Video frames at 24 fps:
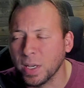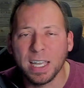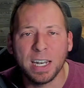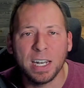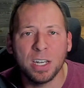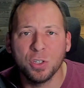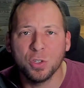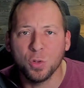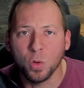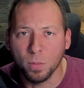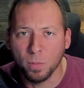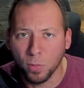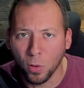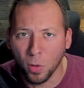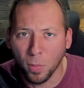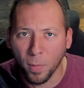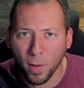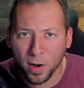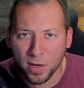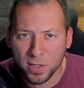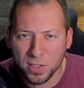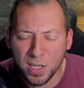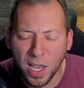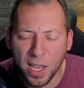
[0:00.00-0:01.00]
get into a bull
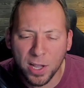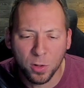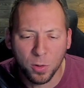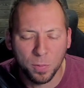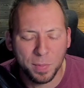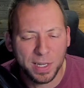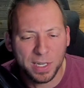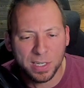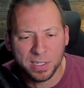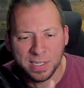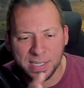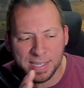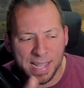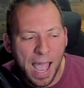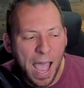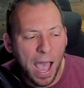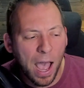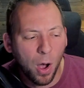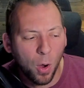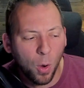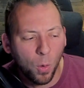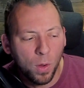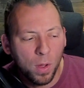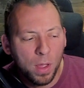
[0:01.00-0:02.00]
market cycle because
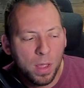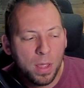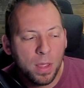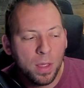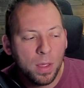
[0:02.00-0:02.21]
now